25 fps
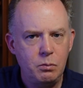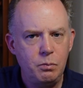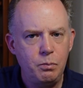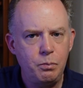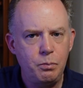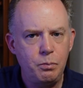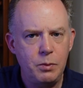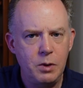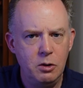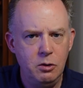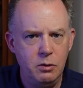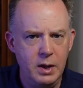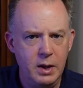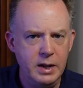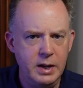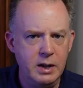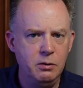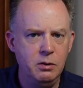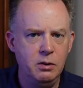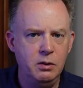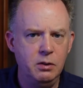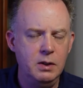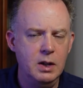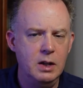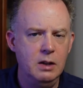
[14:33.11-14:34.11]
So that gives
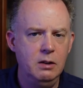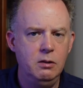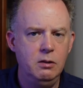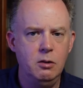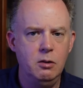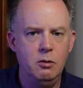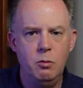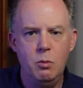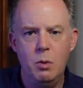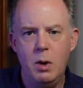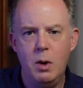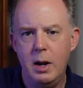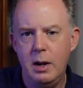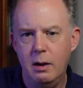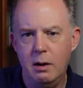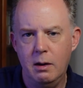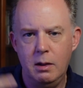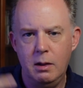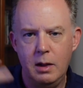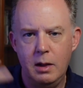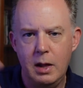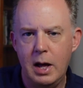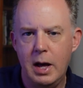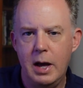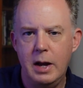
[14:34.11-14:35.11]
a sense of what a
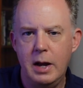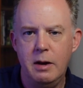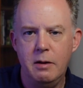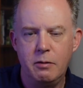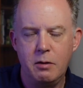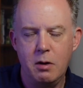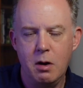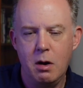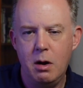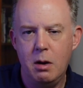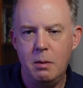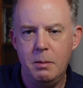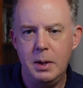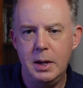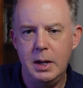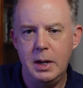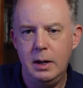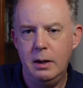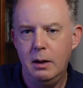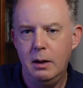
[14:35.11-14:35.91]
lot of common